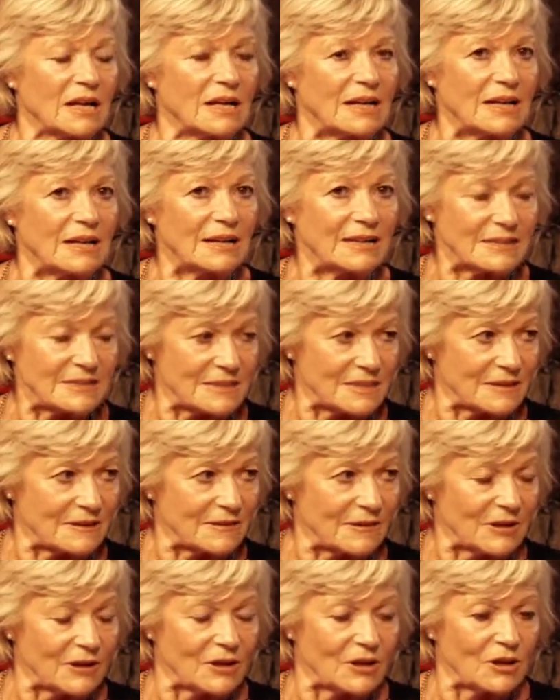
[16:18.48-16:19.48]
listen,
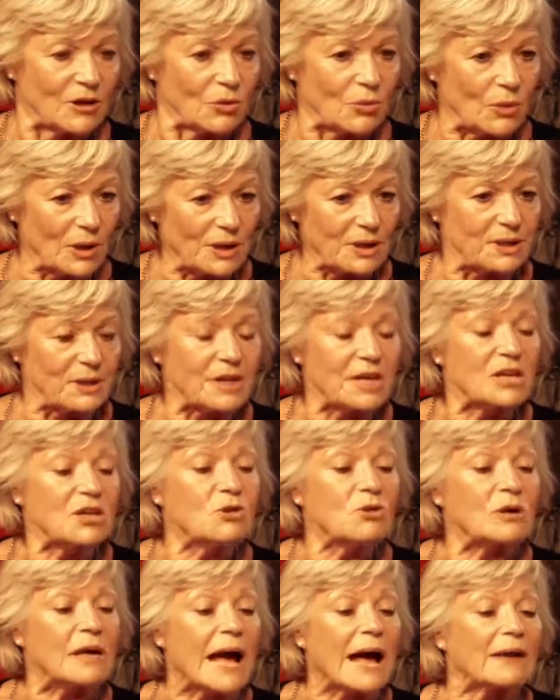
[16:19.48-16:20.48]
one thing
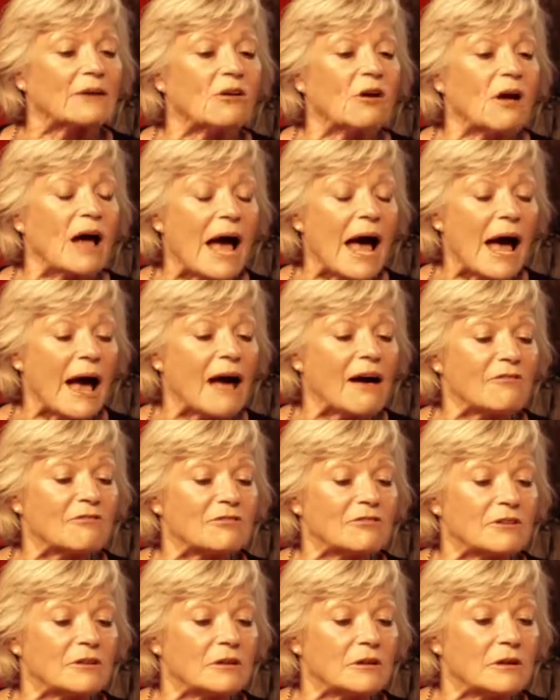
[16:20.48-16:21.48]
you cannot
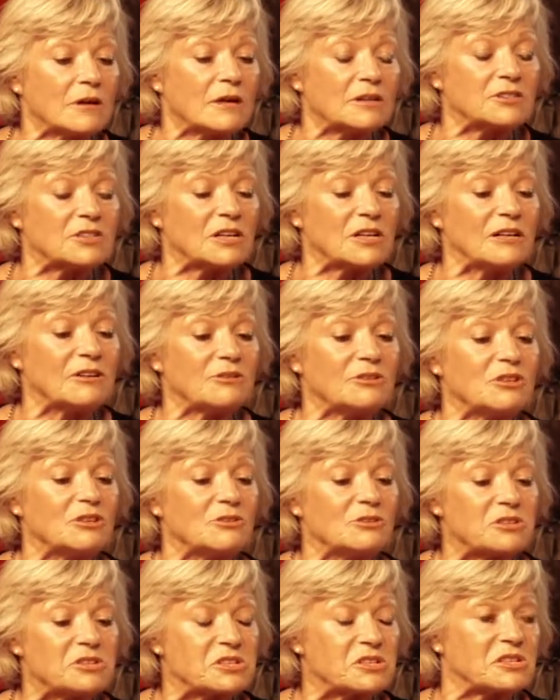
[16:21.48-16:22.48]
have until you're
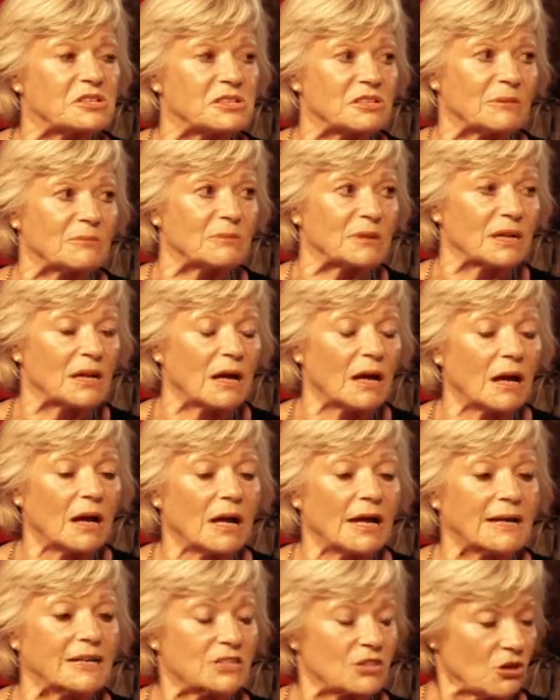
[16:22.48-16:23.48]
used to something
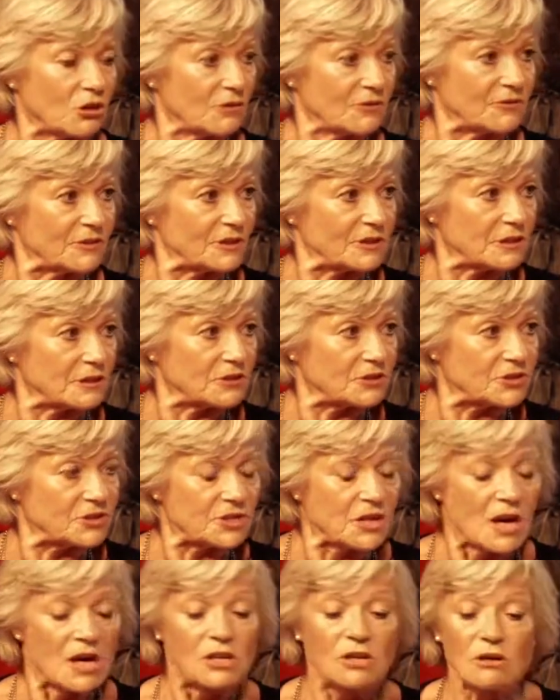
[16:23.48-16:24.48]
is confidence.
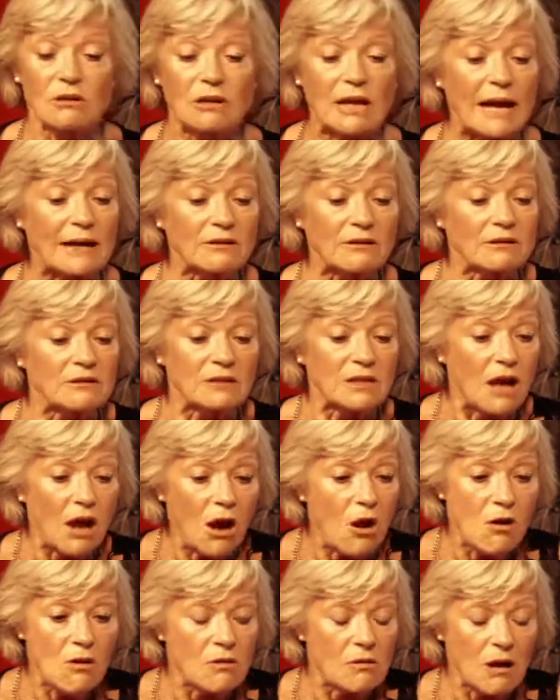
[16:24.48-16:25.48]
Exactly. You cannot
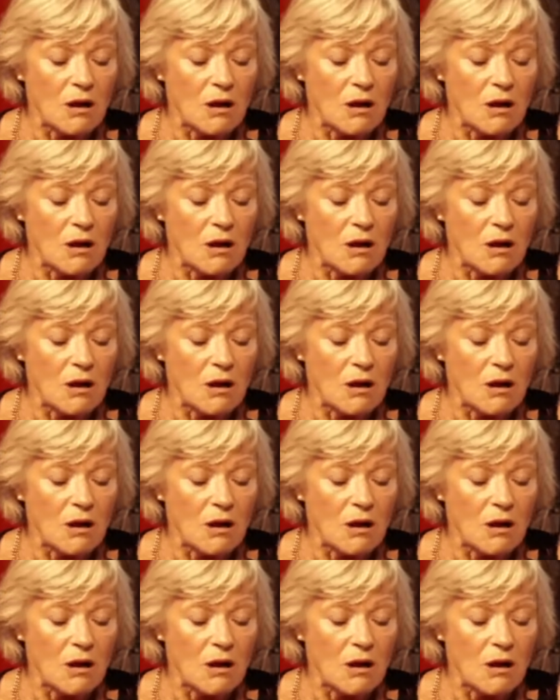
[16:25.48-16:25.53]
know